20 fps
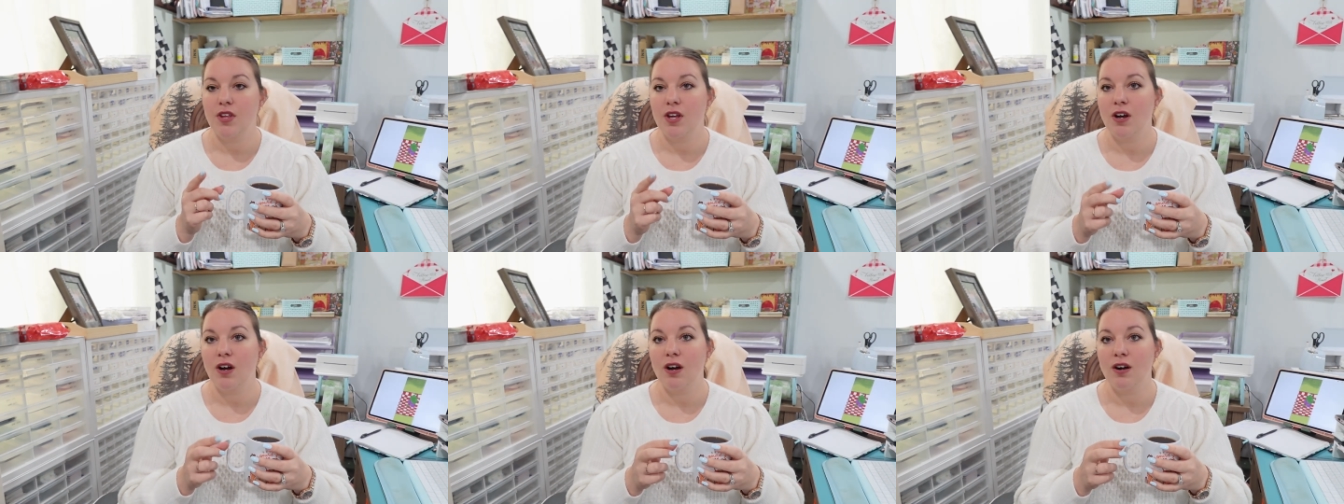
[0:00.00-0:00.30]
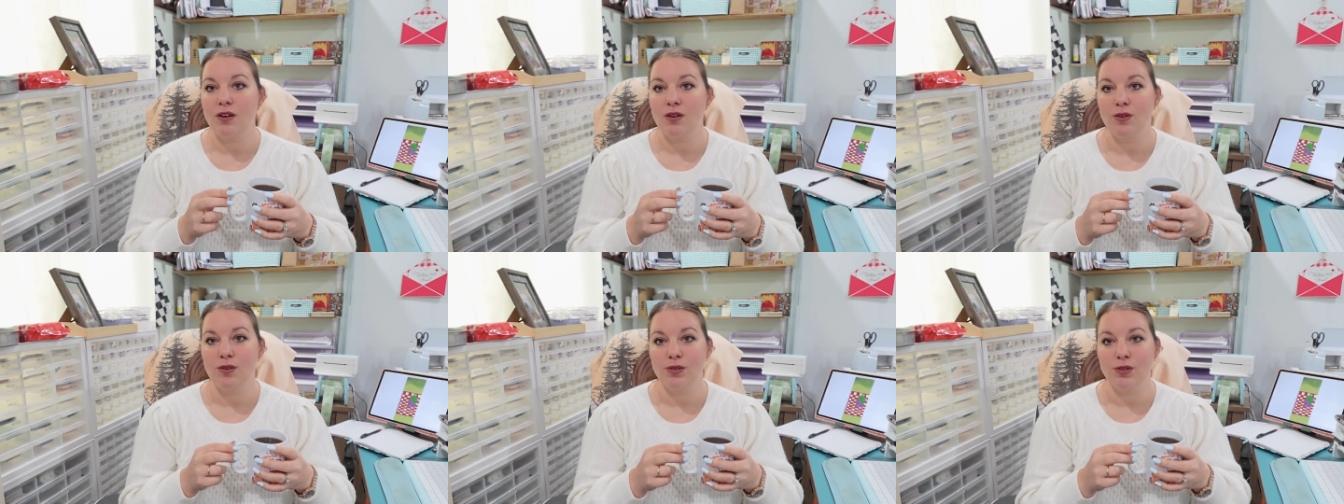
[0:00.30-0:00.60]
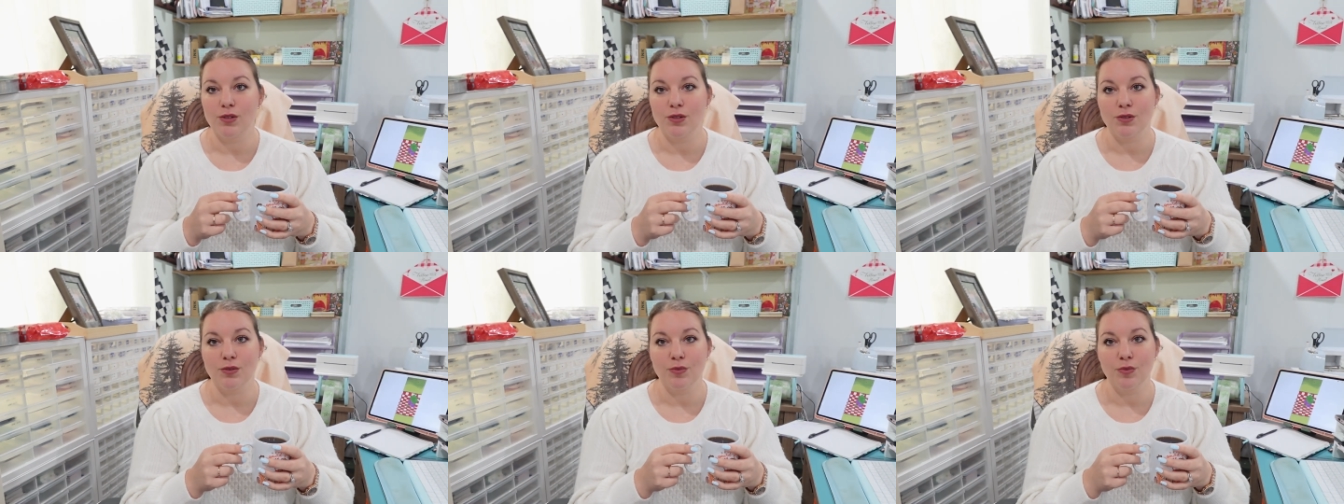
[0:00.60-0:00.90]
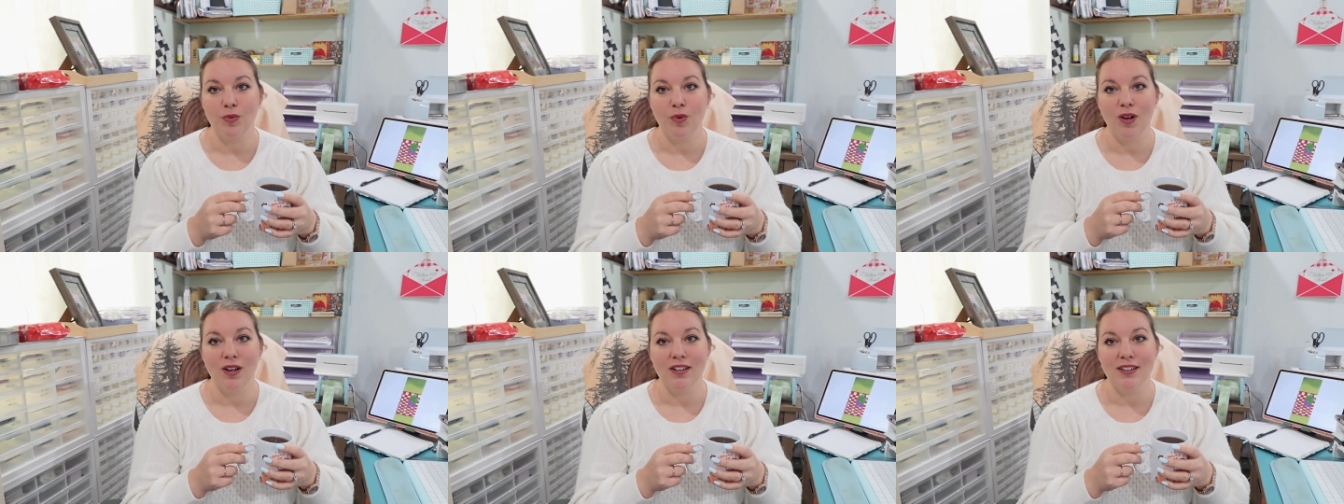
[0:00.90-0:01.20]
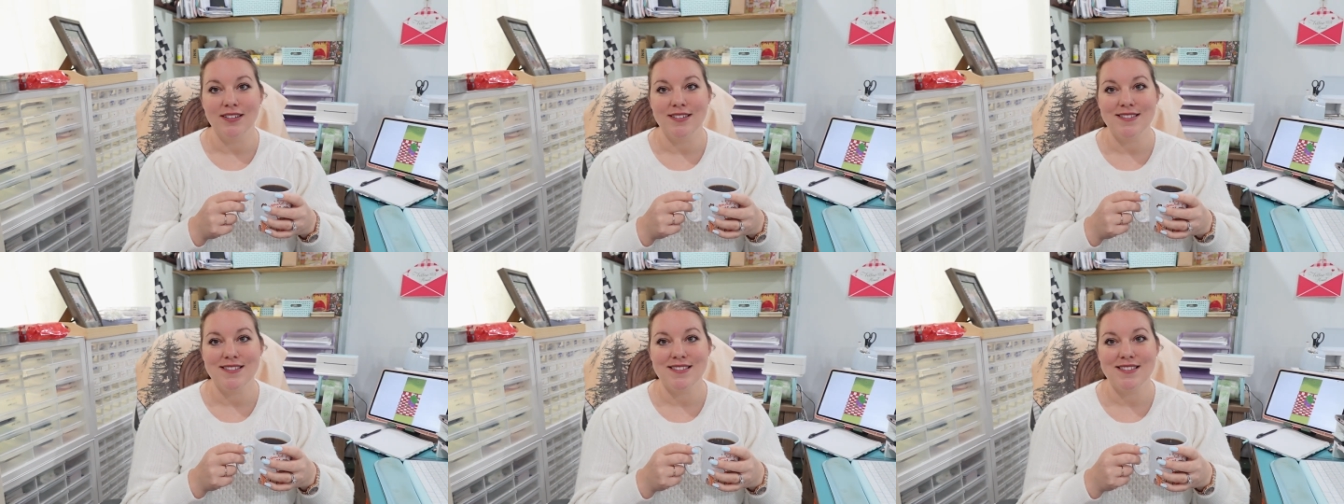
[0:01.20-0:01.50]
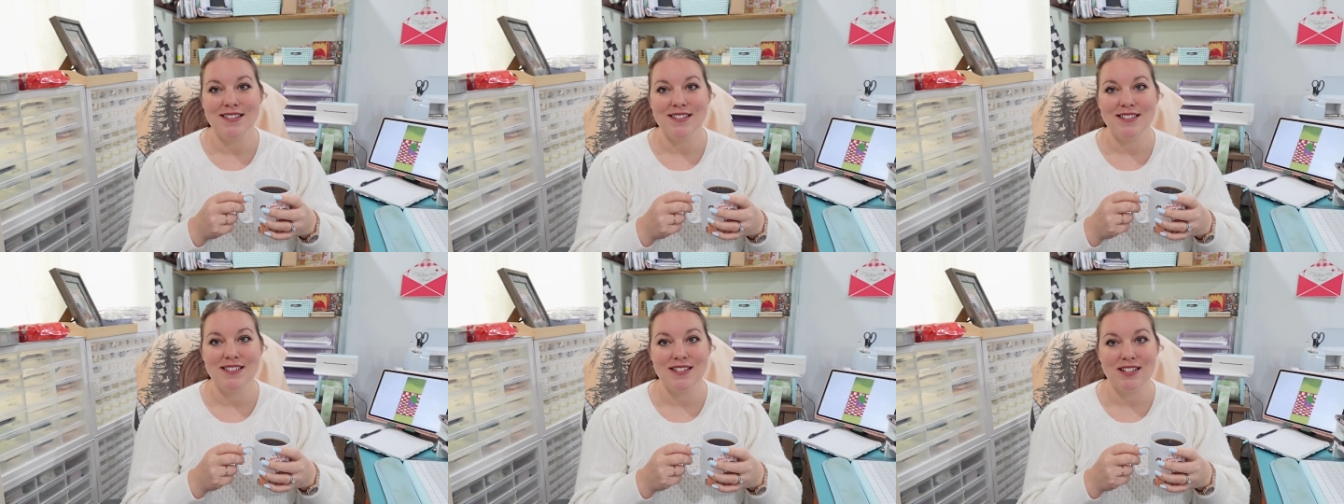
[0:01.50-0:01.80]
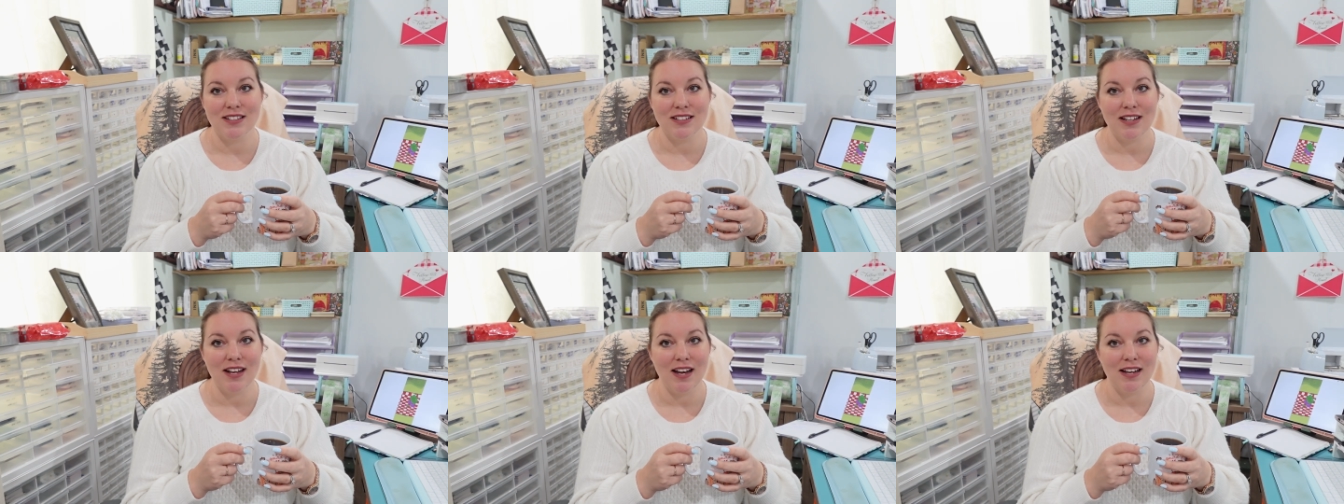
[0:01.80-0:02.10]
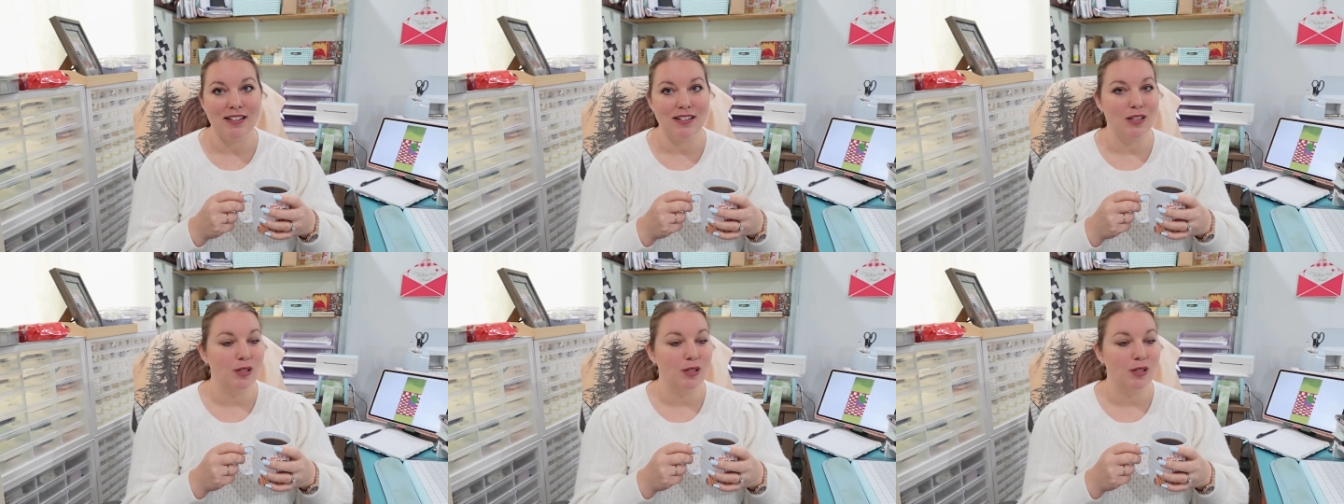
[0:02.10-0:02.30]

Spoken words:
card holder wallets still to add